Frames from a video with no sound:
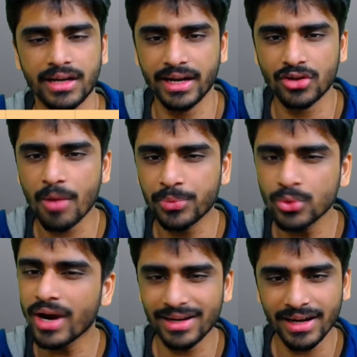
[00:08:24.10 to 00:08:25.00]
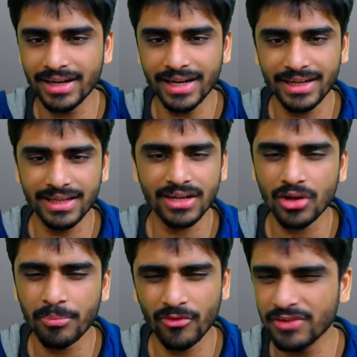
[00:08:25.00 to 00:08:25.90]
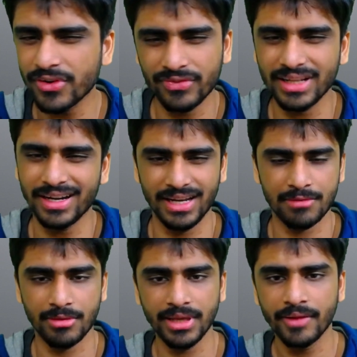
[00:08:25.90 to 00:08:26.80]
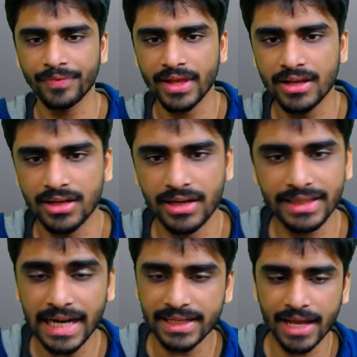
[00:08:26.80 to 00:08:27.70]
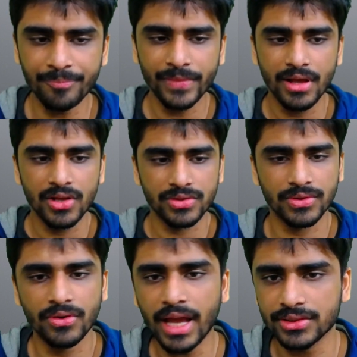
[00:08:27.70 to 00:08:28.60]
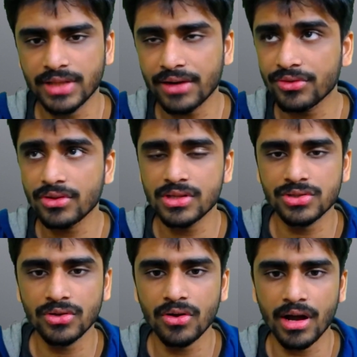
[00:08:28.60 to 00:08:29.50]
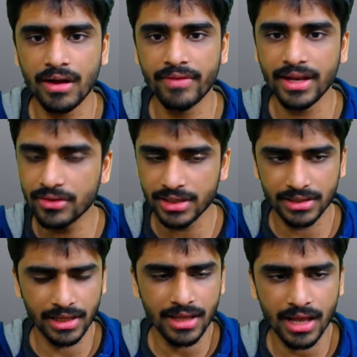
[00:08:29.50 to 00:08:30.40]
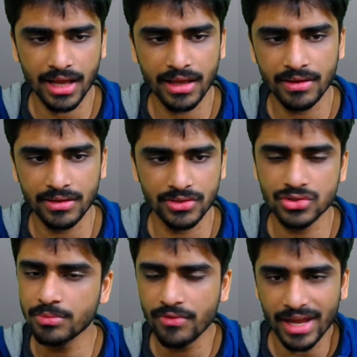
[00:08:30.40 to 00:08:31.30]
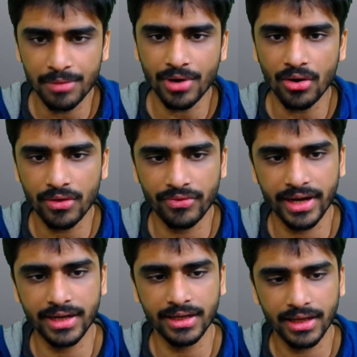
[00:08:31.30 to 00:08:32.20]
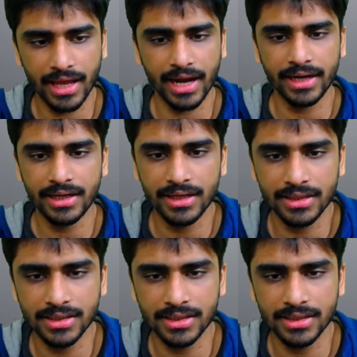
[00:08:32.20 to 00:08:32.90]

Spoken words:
top 200 in India, top 150 in India maybe at that time. So yeah, so that was also a very good thing. I used to be very proud of it. And